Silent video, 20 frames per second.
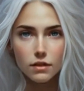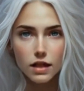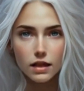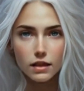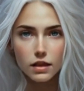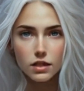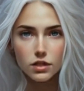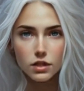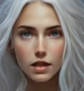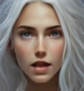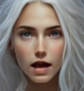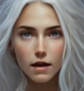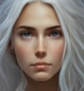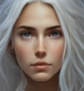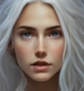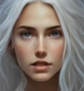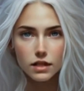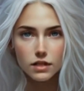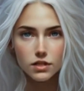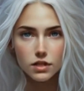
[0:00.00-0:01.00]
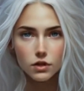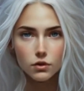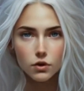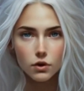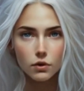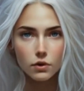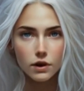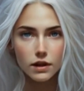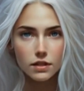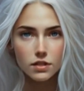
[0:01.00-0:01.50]
In the dilapidated
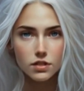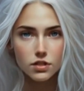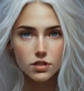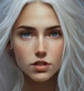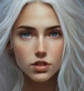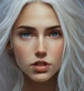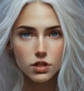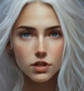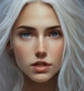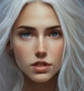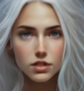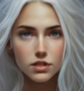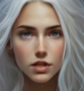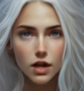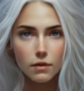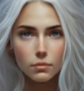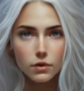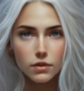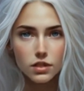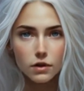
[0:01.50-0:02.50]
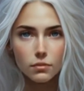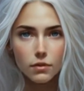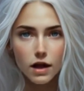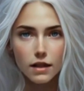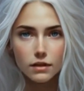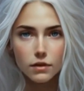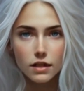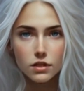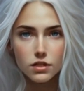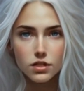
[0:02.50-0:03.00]
ruins, she discovered the
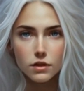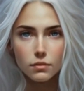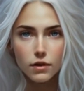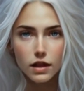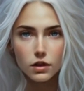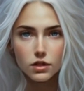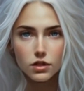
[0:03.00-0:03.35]
remnants of